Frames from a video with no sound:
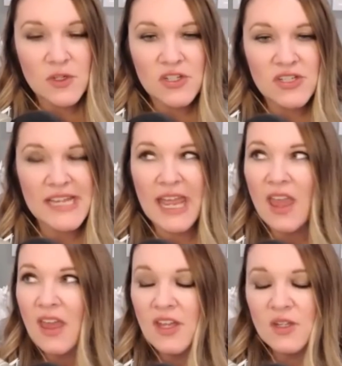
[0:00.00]
We're just like,
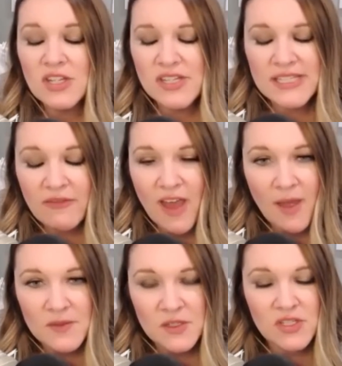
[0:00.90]
do we just give
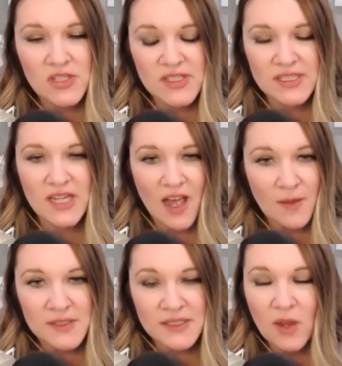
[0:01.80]
up? Do we just
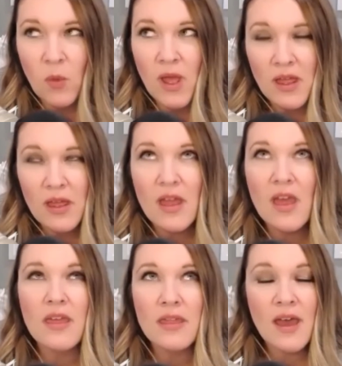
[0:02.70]
adopt? Like, what
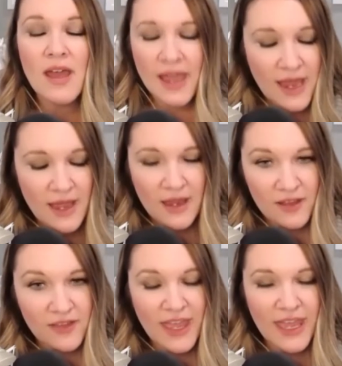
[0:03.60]
the heck?
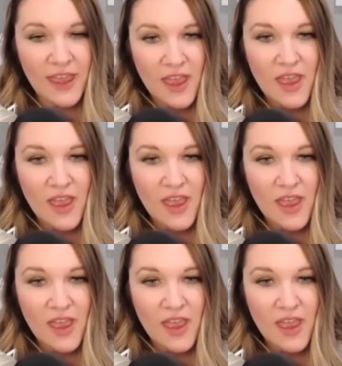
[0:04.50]
Like,